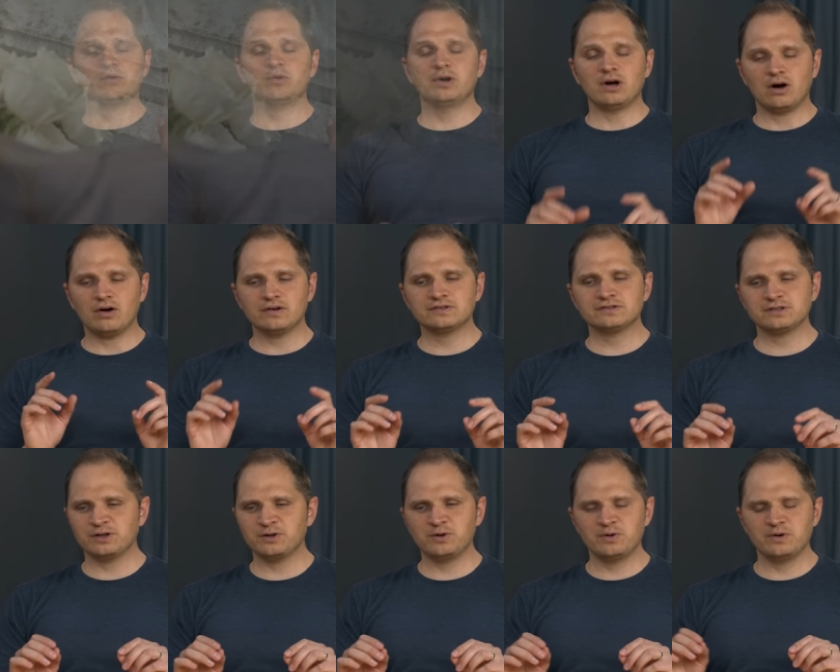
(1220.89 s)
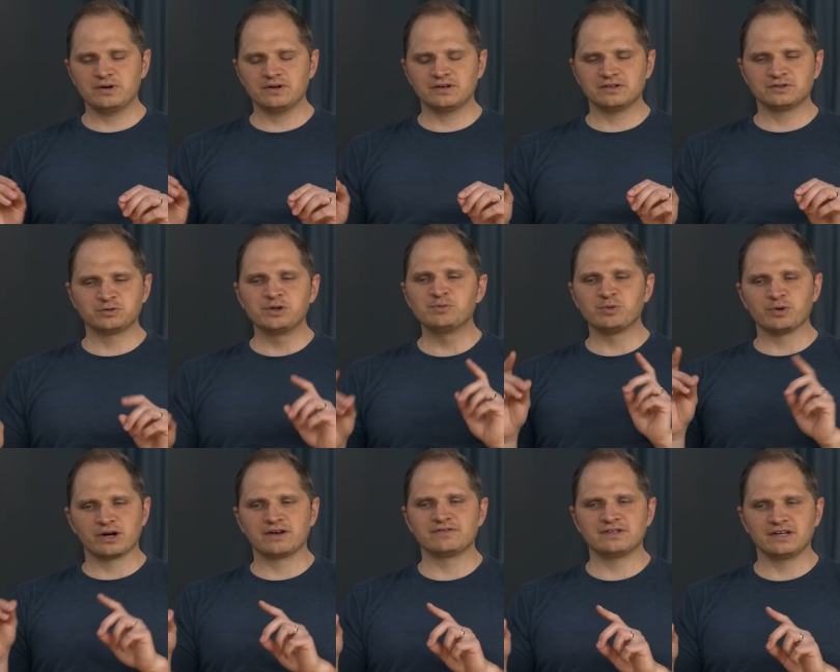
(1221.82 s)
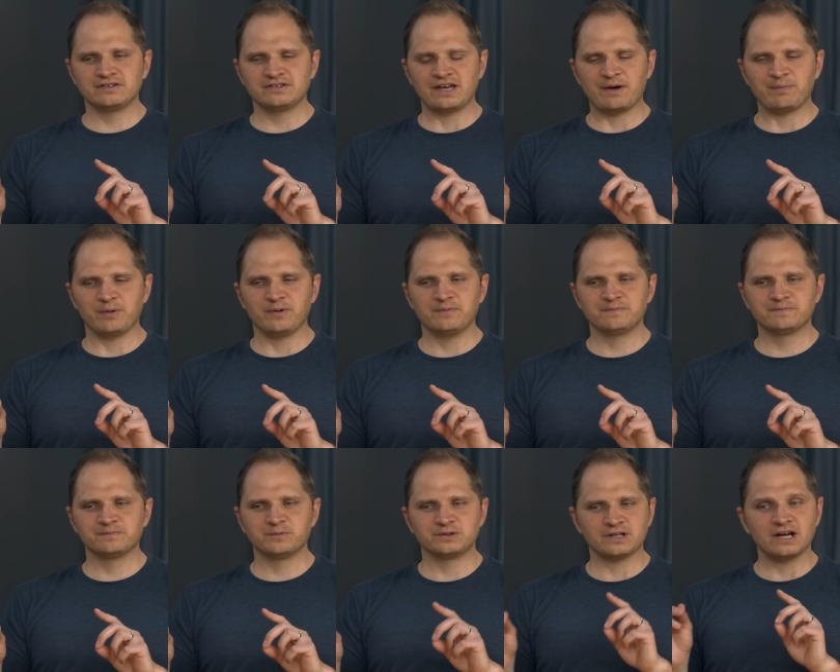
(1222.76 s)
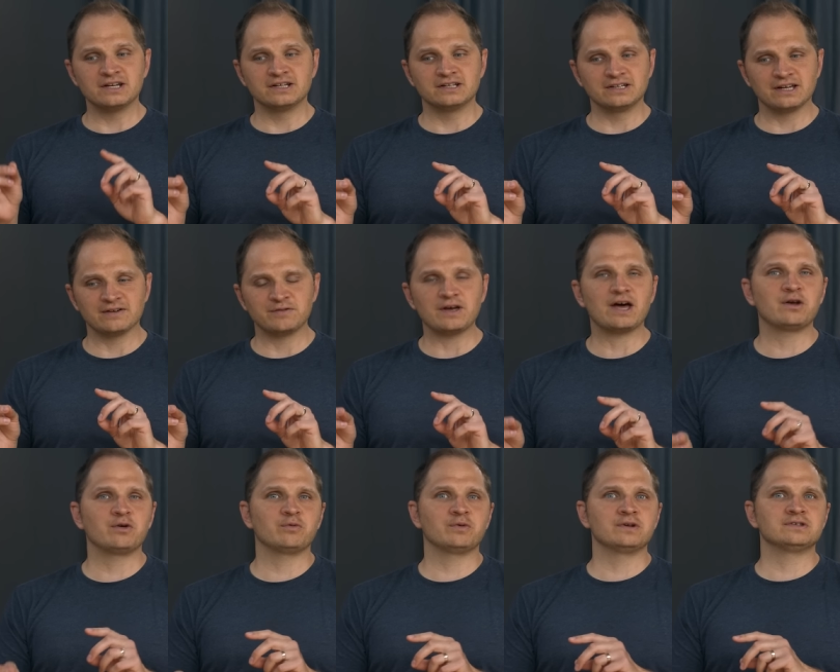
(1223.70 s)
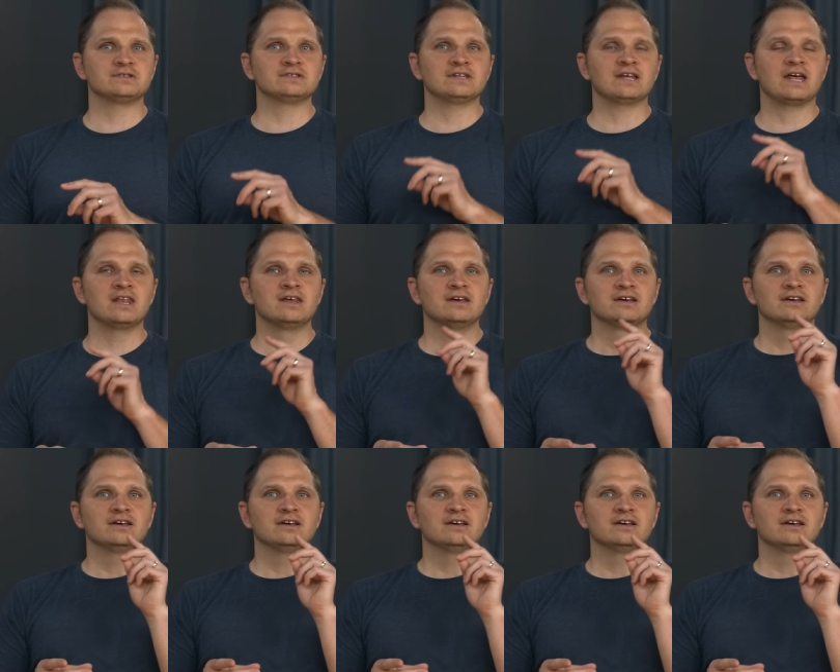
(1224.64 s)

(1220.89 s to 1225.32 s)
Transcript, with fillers: We also Swedenborg gives the example, which I didn't give yet, which is that